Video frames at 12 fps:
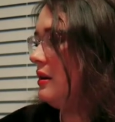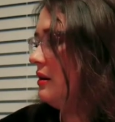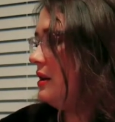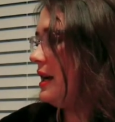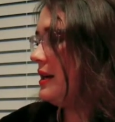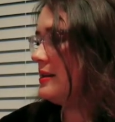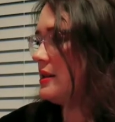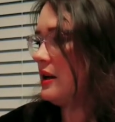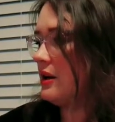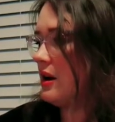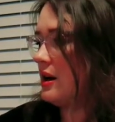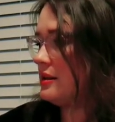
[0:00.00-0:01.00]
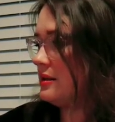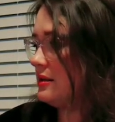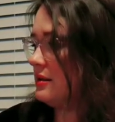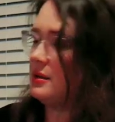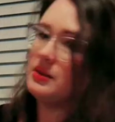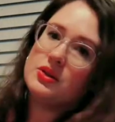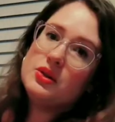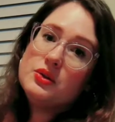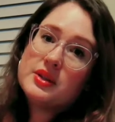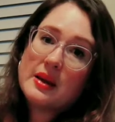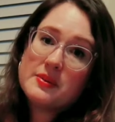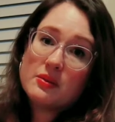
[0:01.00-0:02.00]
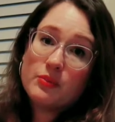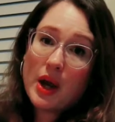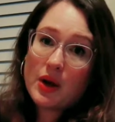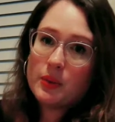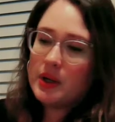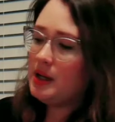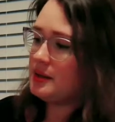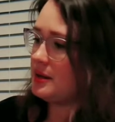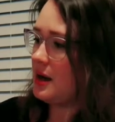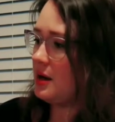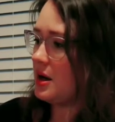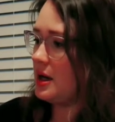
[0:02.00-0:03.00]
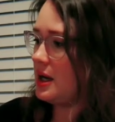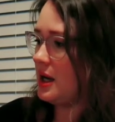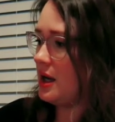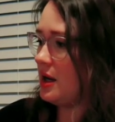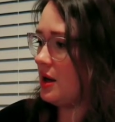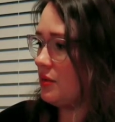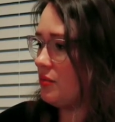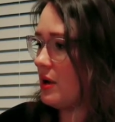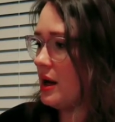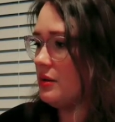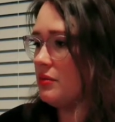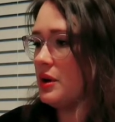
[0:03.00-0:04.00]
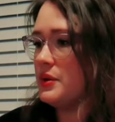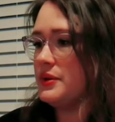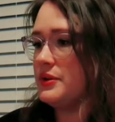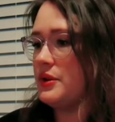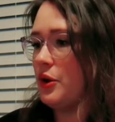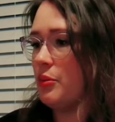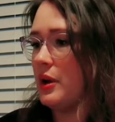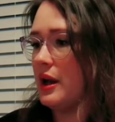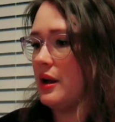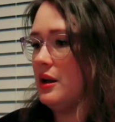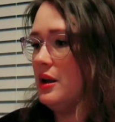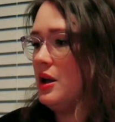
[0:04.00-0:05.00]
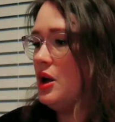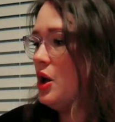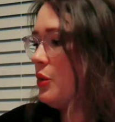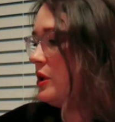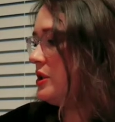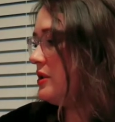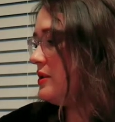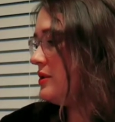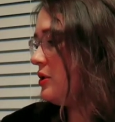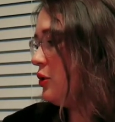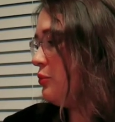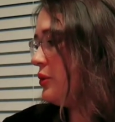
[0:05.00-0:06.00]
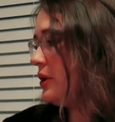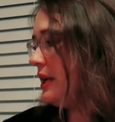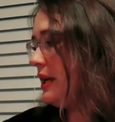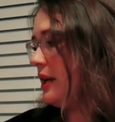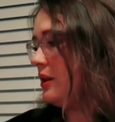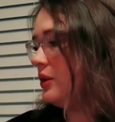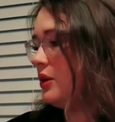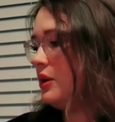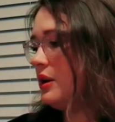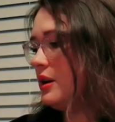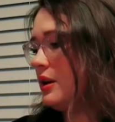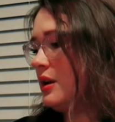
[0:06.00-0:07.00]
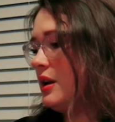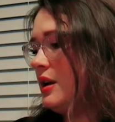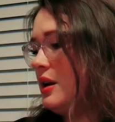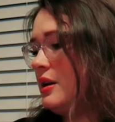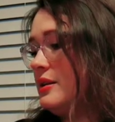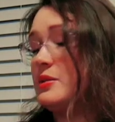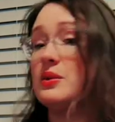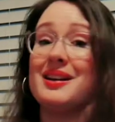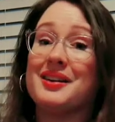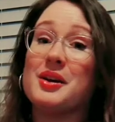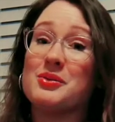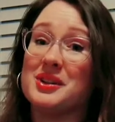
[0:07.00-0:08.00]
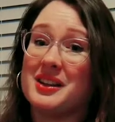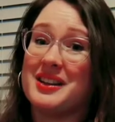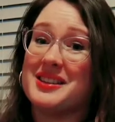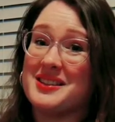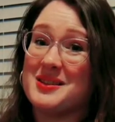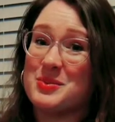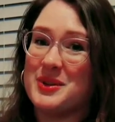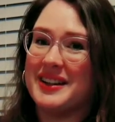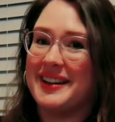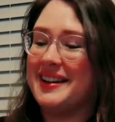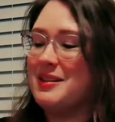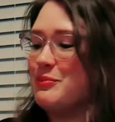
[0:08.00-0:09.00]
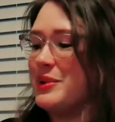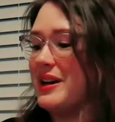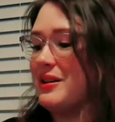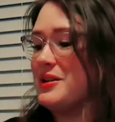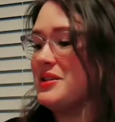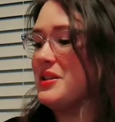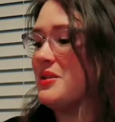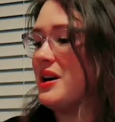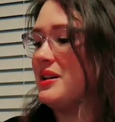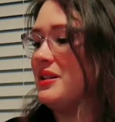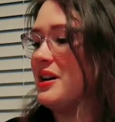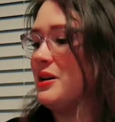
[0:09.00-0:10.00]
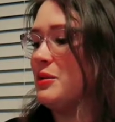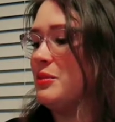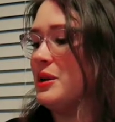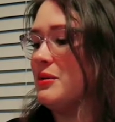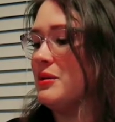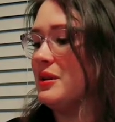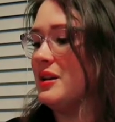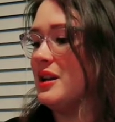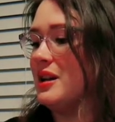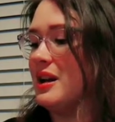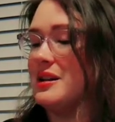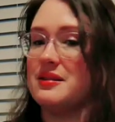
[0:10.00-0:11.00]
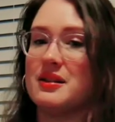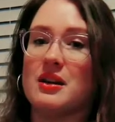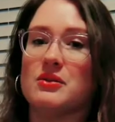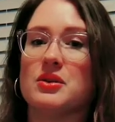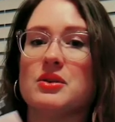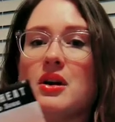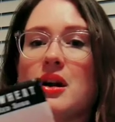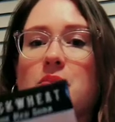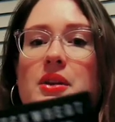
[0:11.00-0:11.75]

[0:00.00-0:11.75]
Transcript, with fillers: Next, I got two types of buckwheat. I got a red rose soba, which is so pretty. Look, this one I got really because it's pretty, but also I thought it would be a really nice cover crop